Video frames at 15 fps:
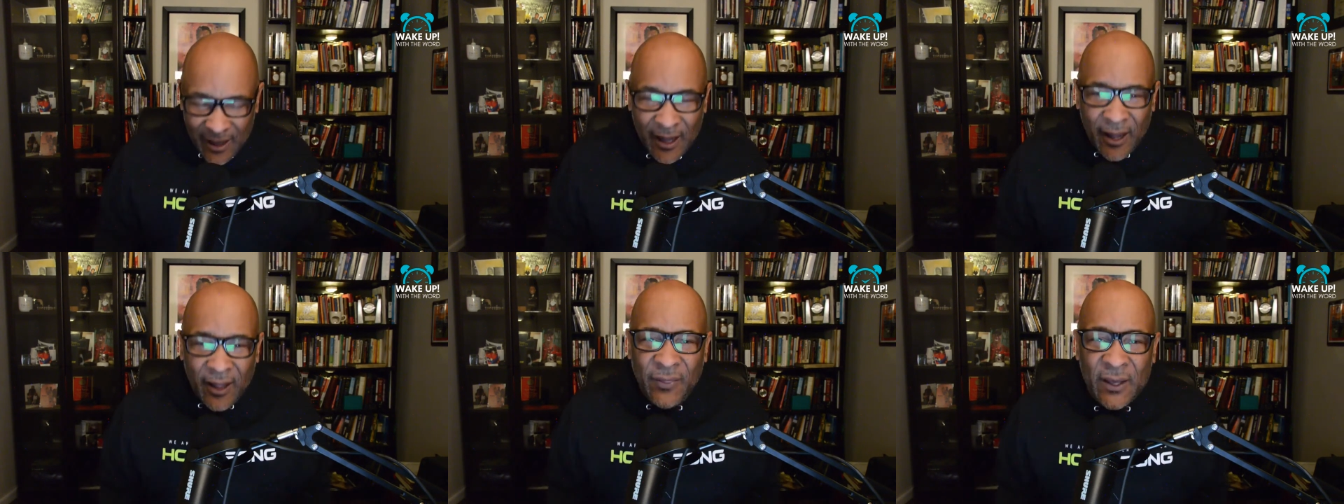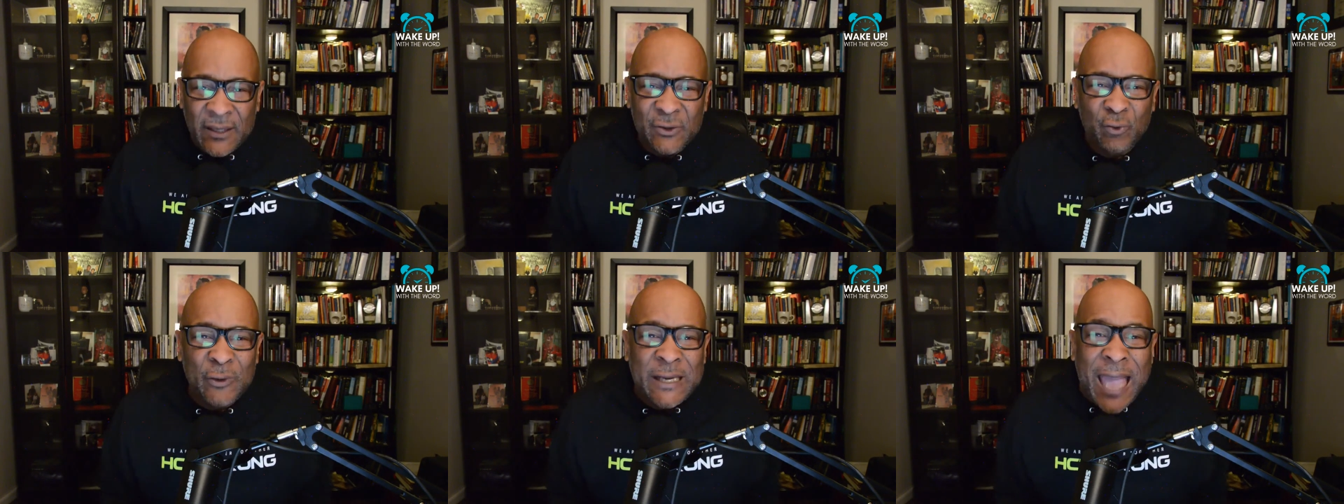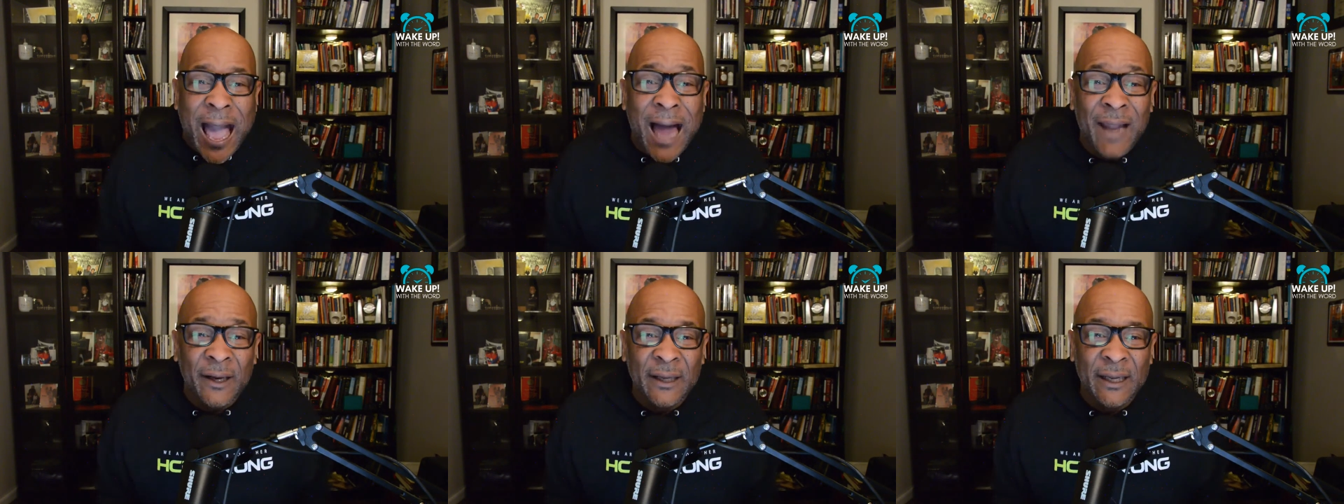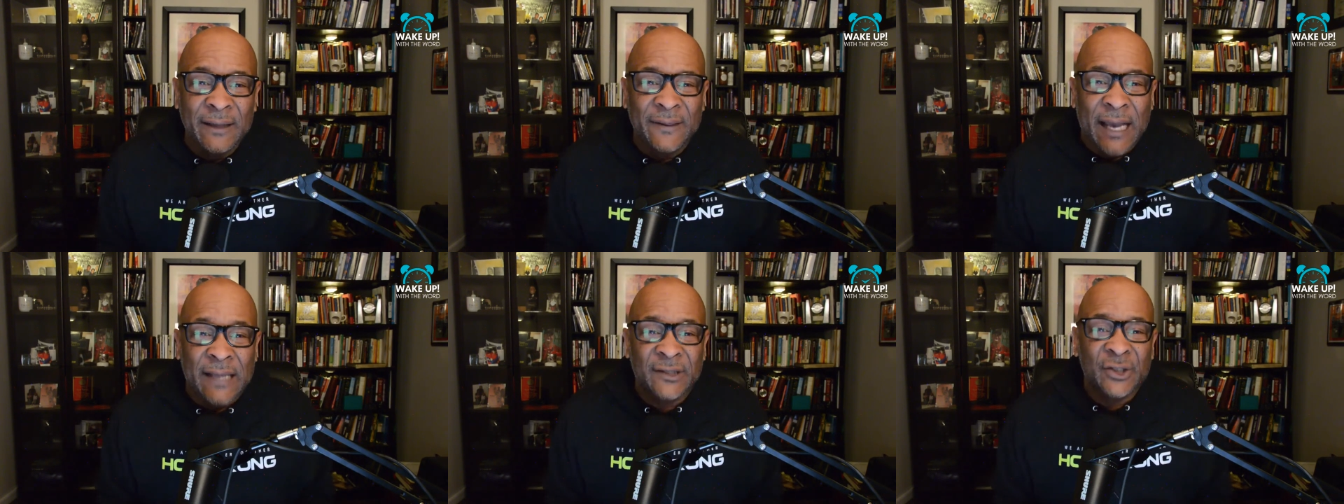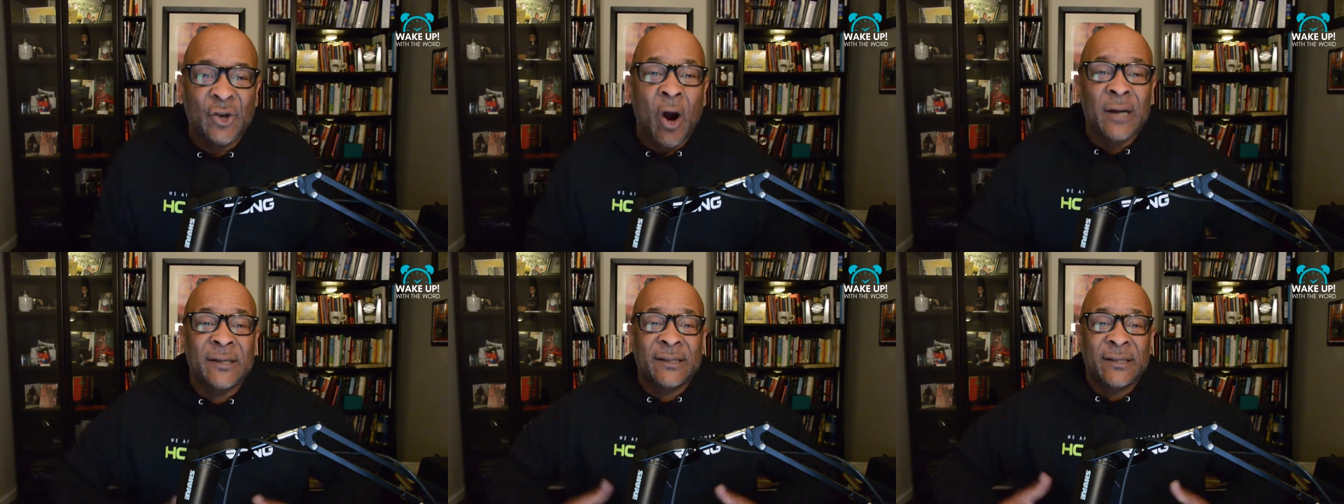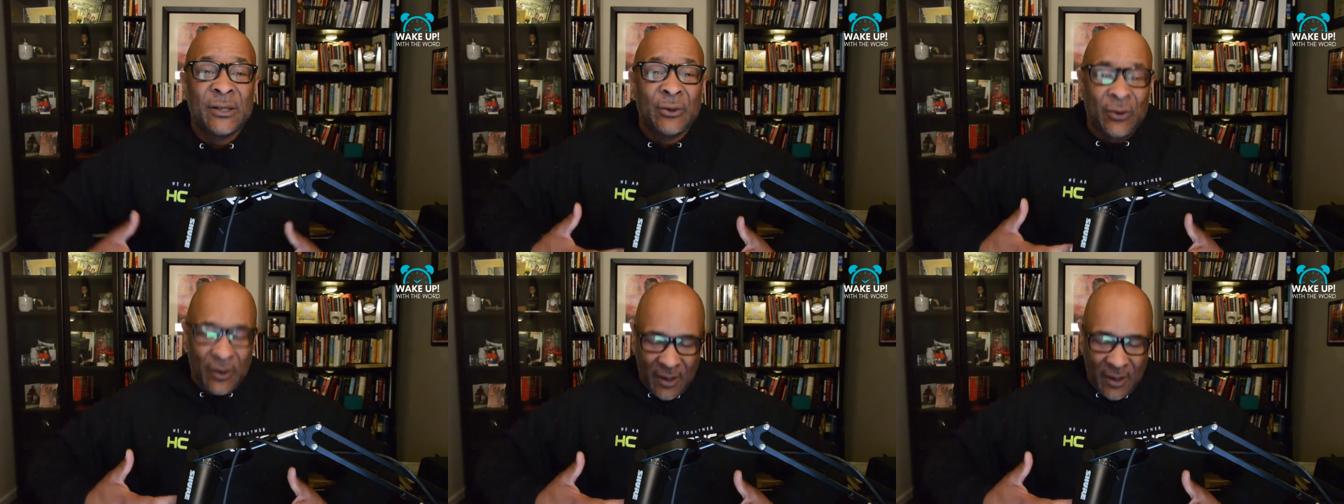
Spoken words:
this reality that starts to